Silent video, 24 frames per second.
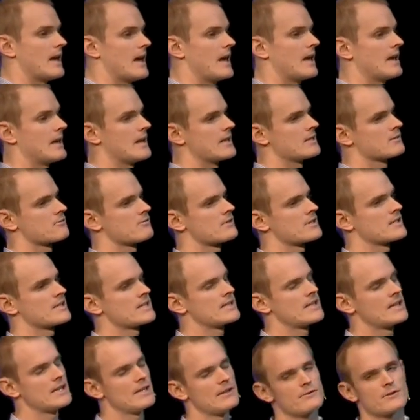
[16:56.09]
and has
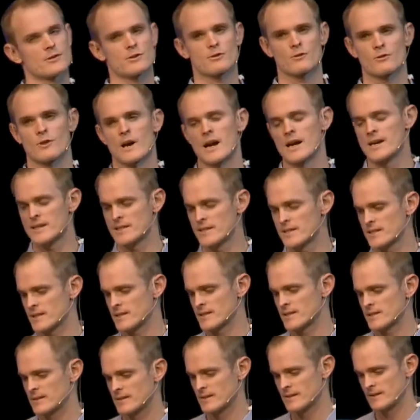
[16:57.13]
received grace.